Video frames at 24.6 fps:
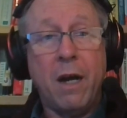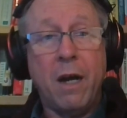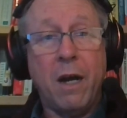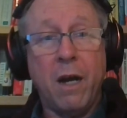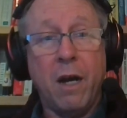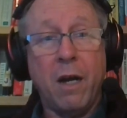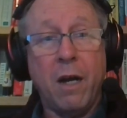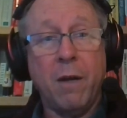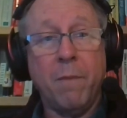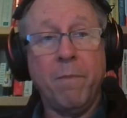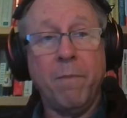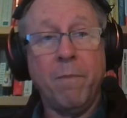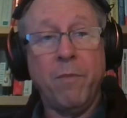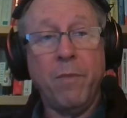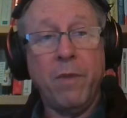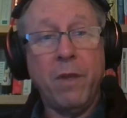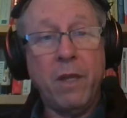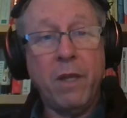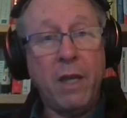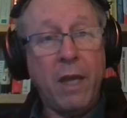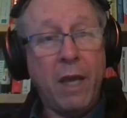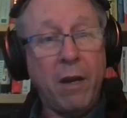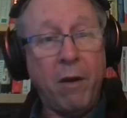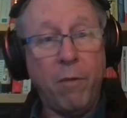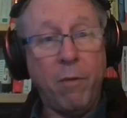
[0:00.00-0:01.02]
Um,
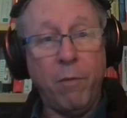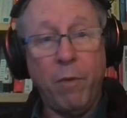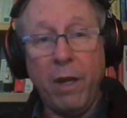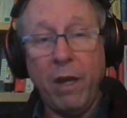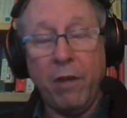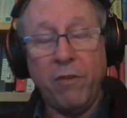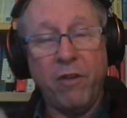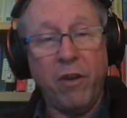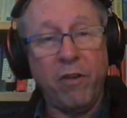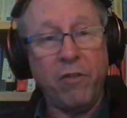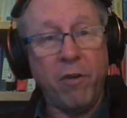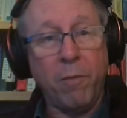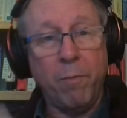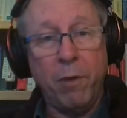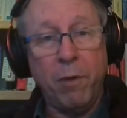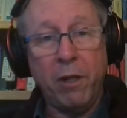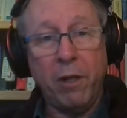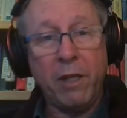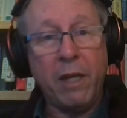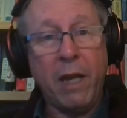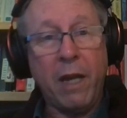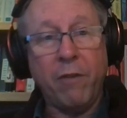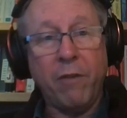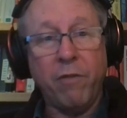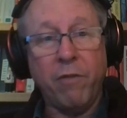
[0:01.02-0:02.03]
and we had changed our
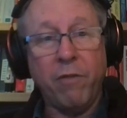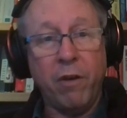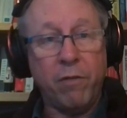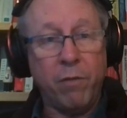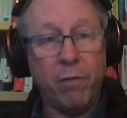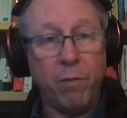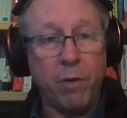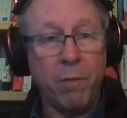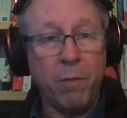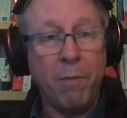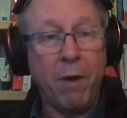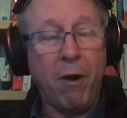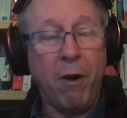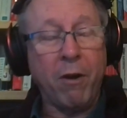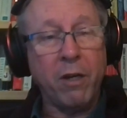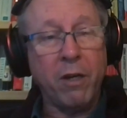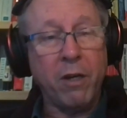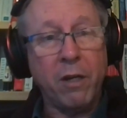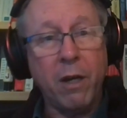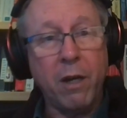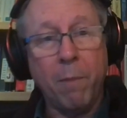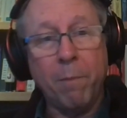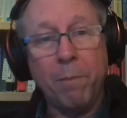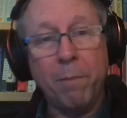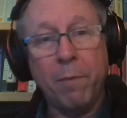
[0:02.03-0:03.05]
billing address. We're an
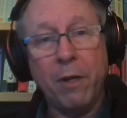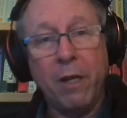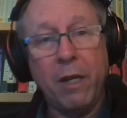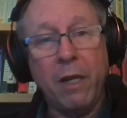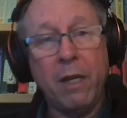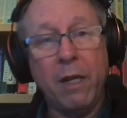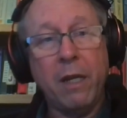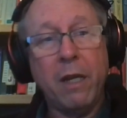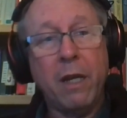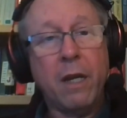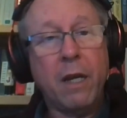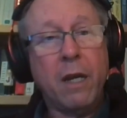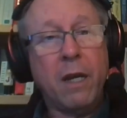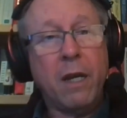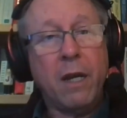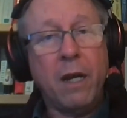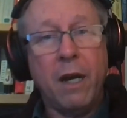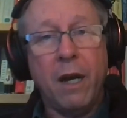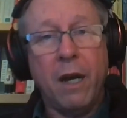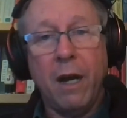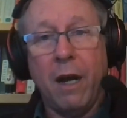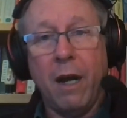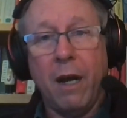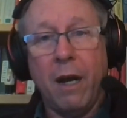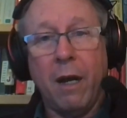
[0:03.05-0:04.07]
American company.
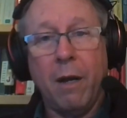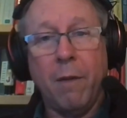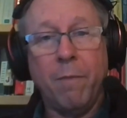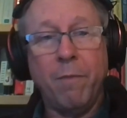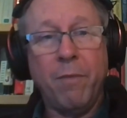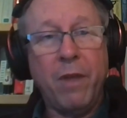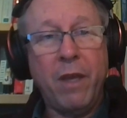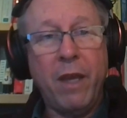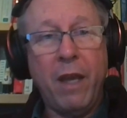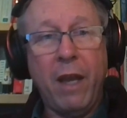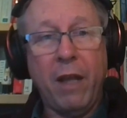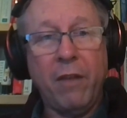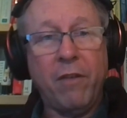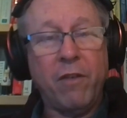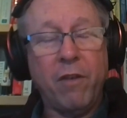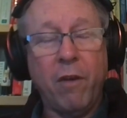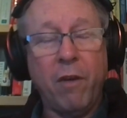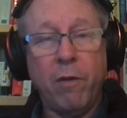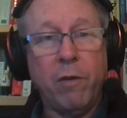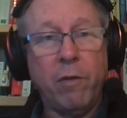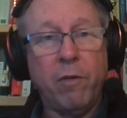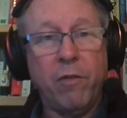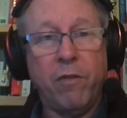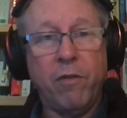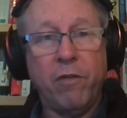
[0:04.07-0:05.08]
Um, and
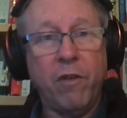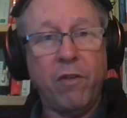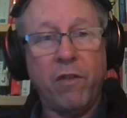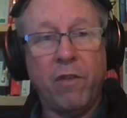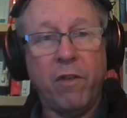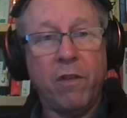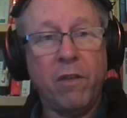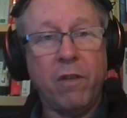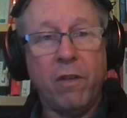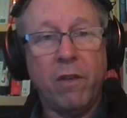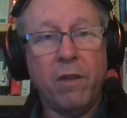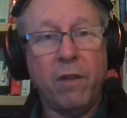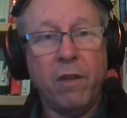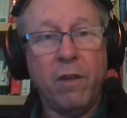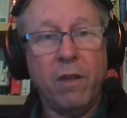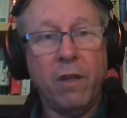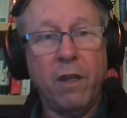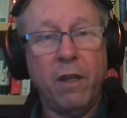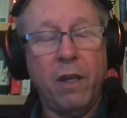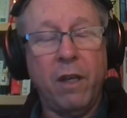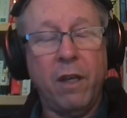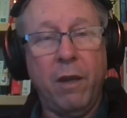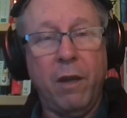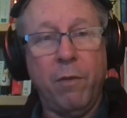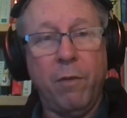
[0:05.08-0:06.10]
so it was just,
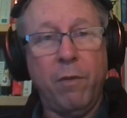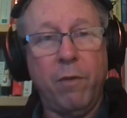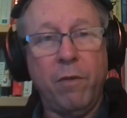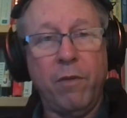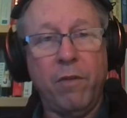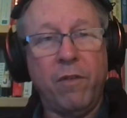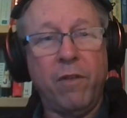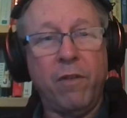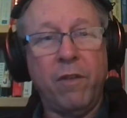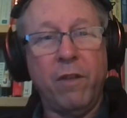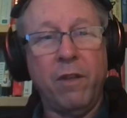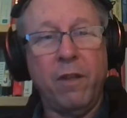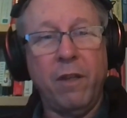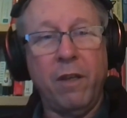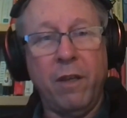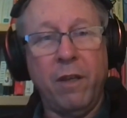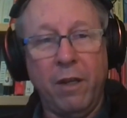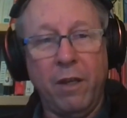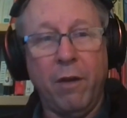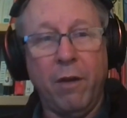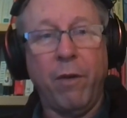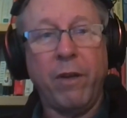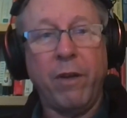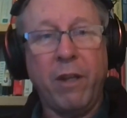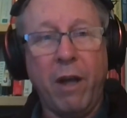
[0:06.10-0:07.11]
it was,
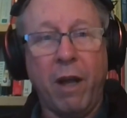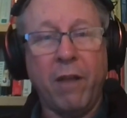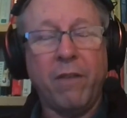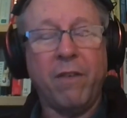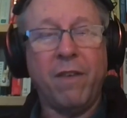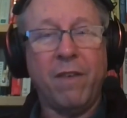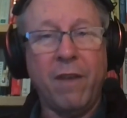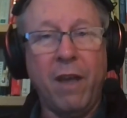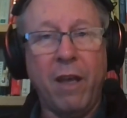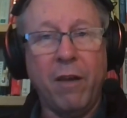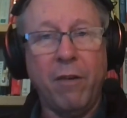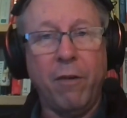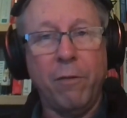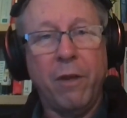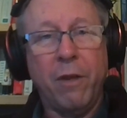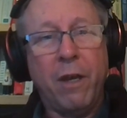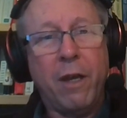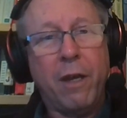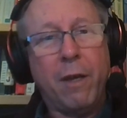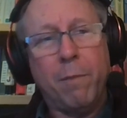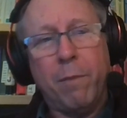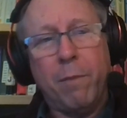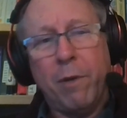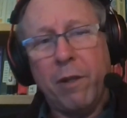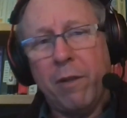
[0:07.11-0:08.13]
you know, it got settled.
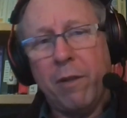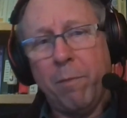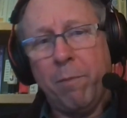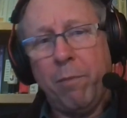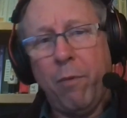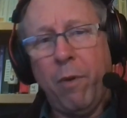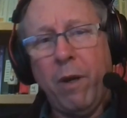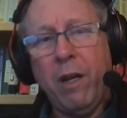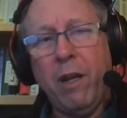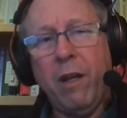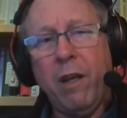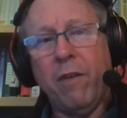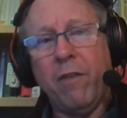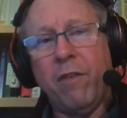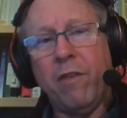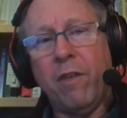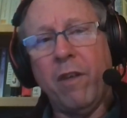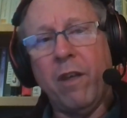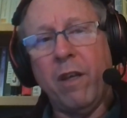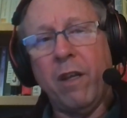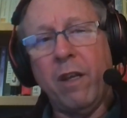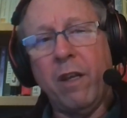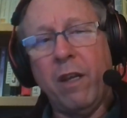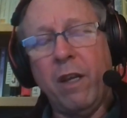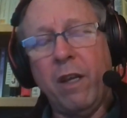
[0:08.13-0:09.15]
But the point is
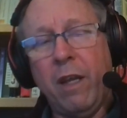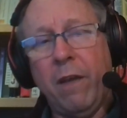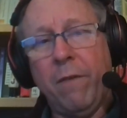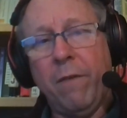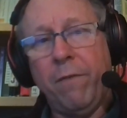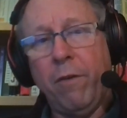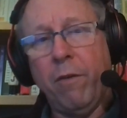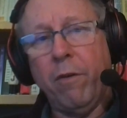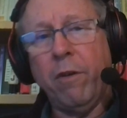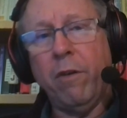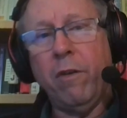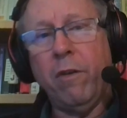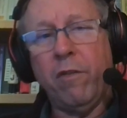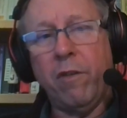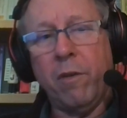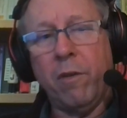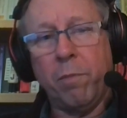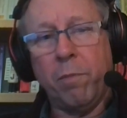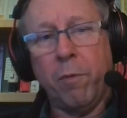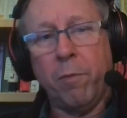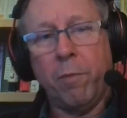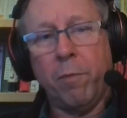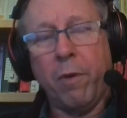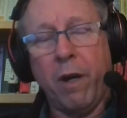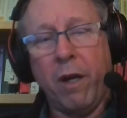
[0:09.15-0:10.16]
that if you're
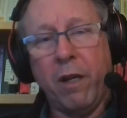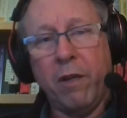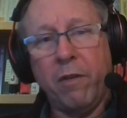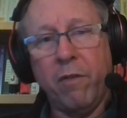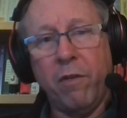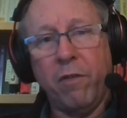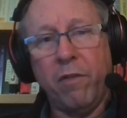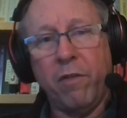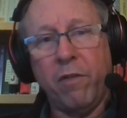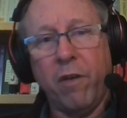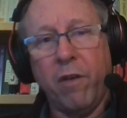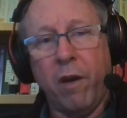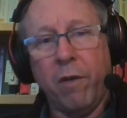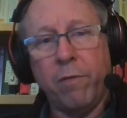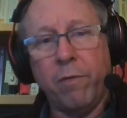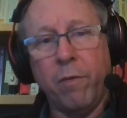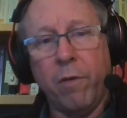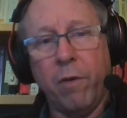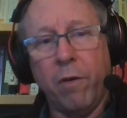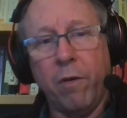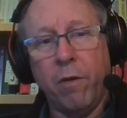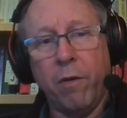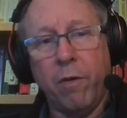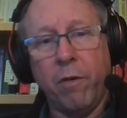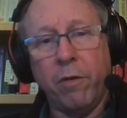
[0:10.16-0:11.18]
using proprietary
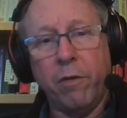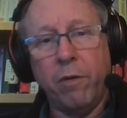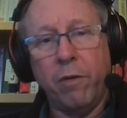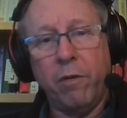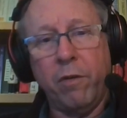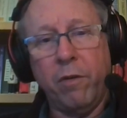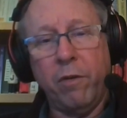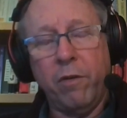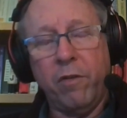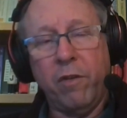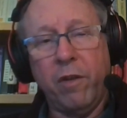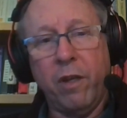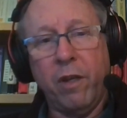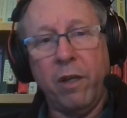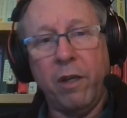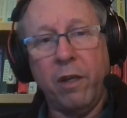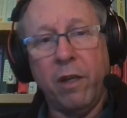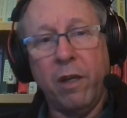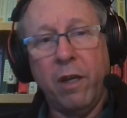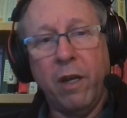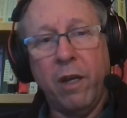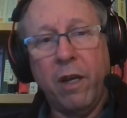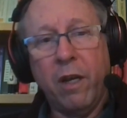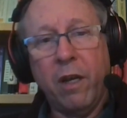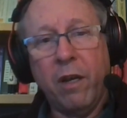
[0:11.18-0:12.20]
software or you're
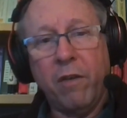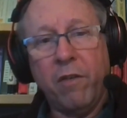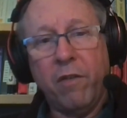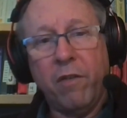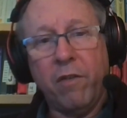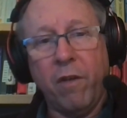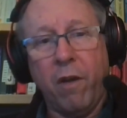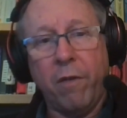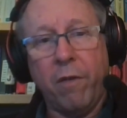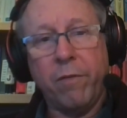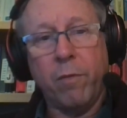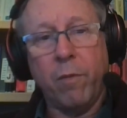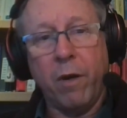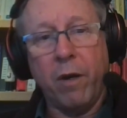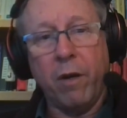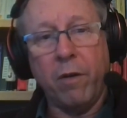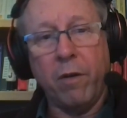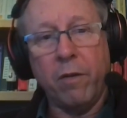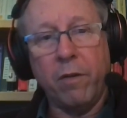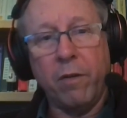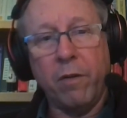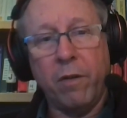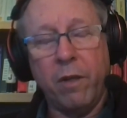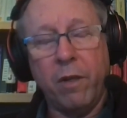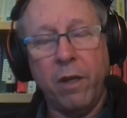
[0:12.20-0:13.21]
using
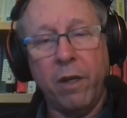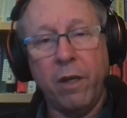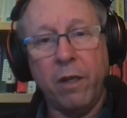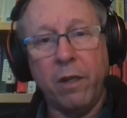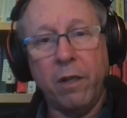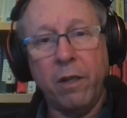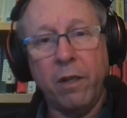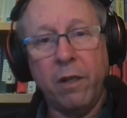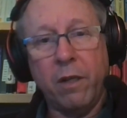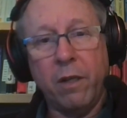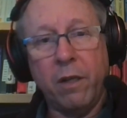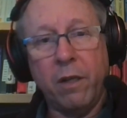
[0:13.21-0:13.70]
software that